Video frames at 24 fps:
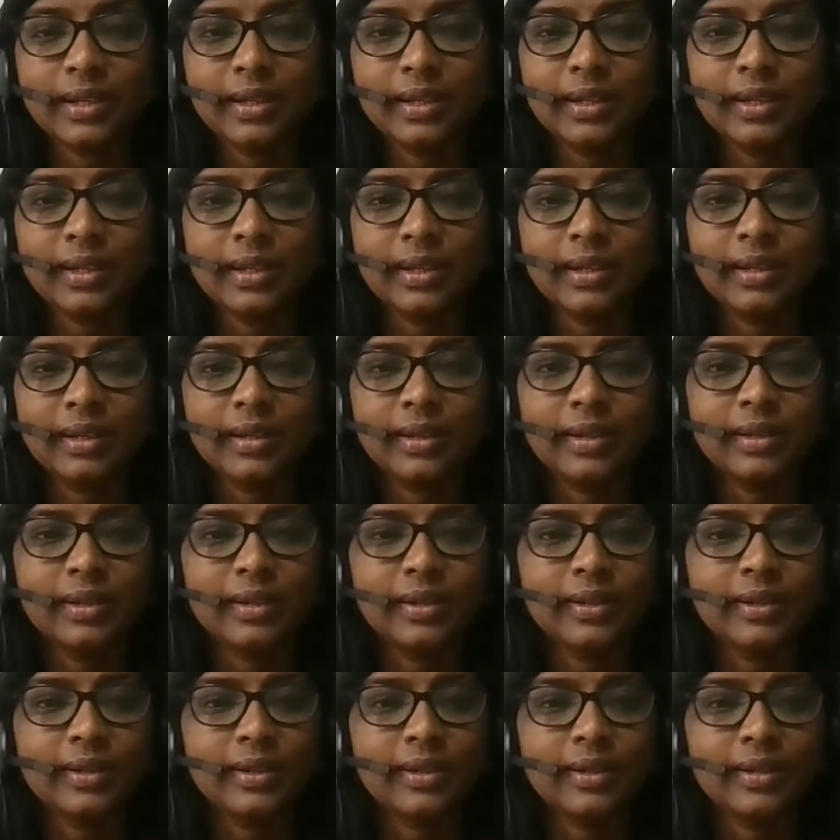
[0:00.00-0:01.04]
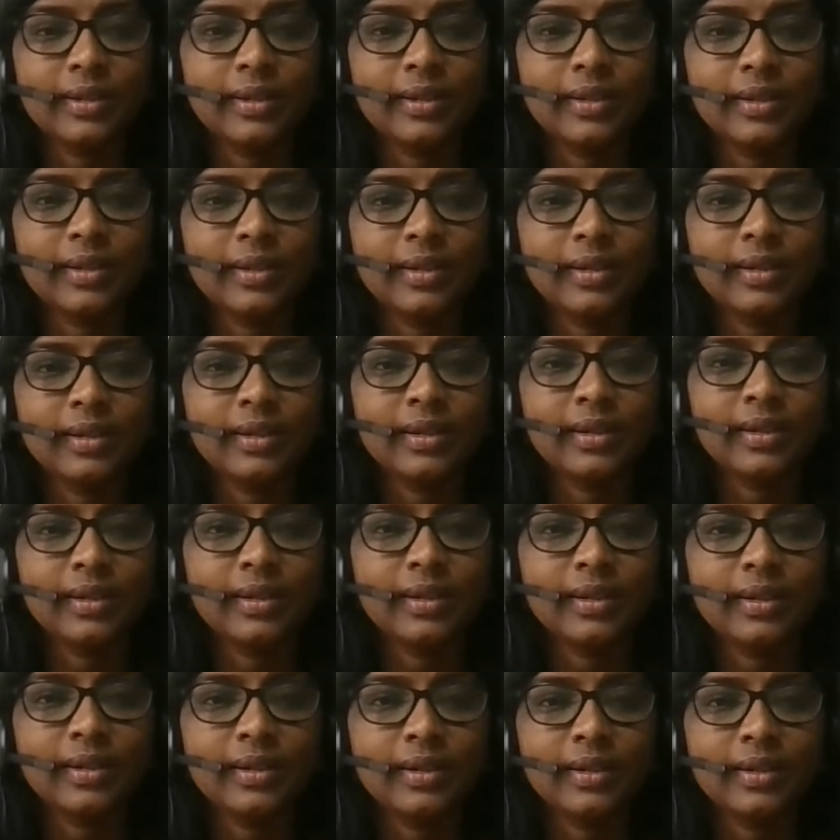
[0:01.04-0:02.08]

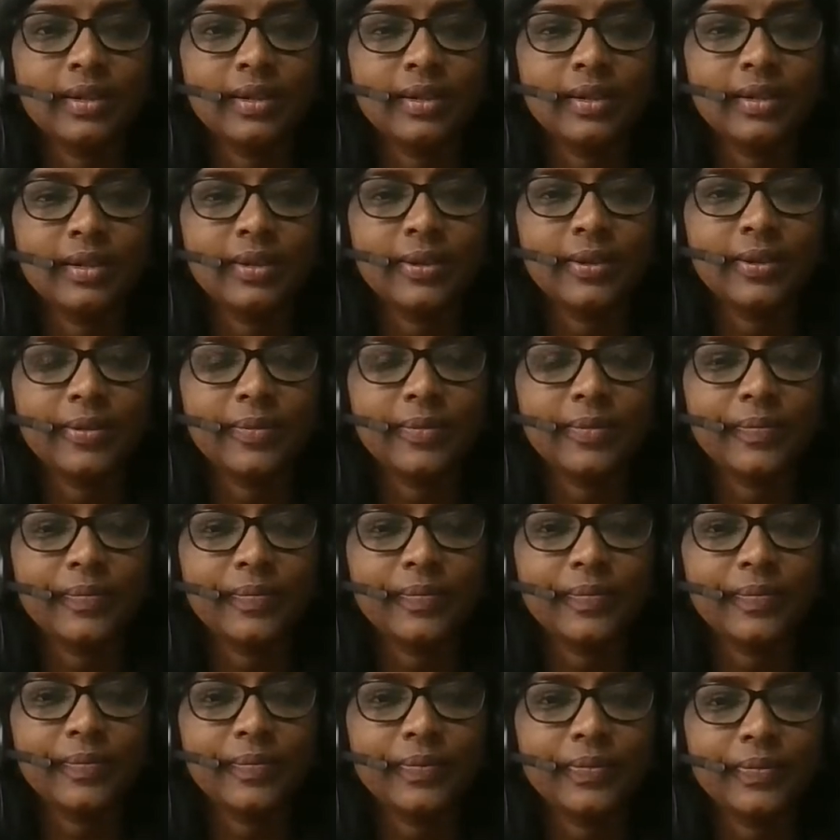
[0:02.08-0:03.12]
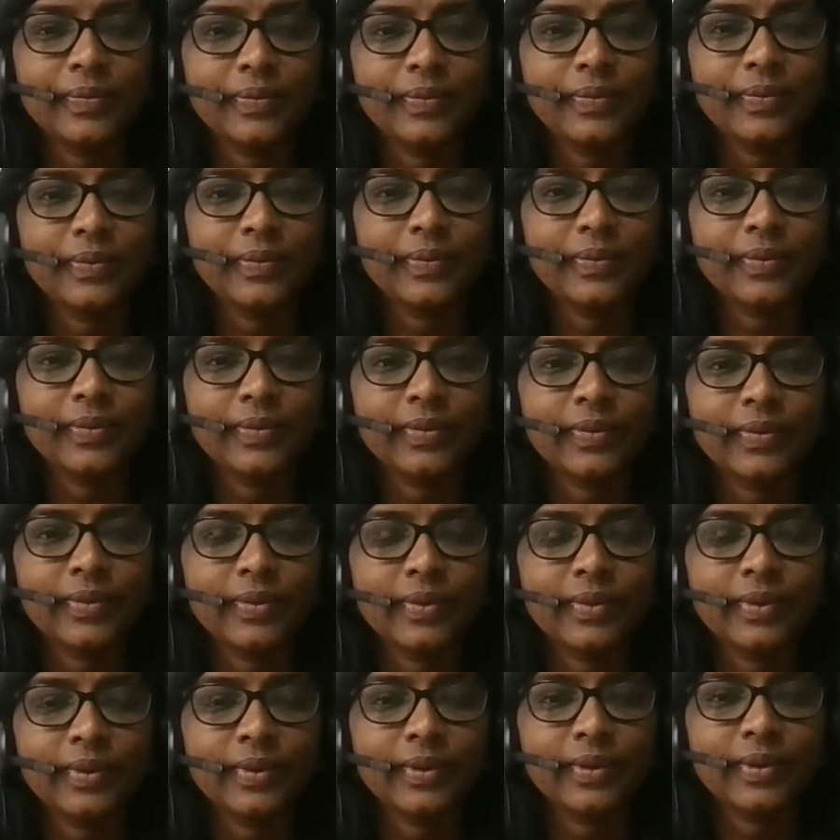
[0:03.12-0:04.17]

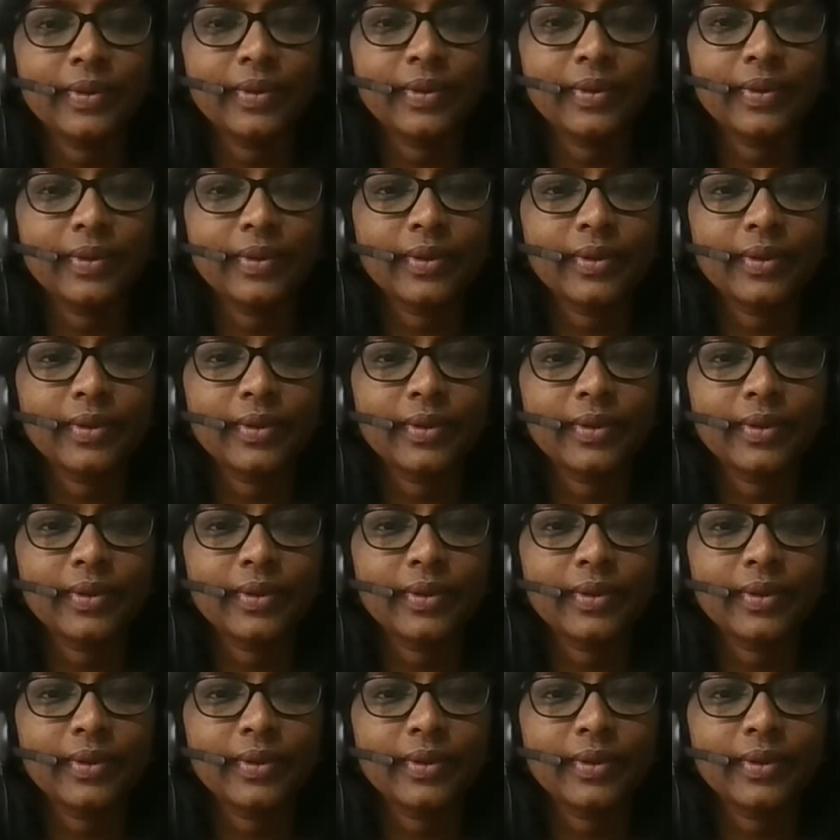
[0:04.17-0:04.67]
(silence)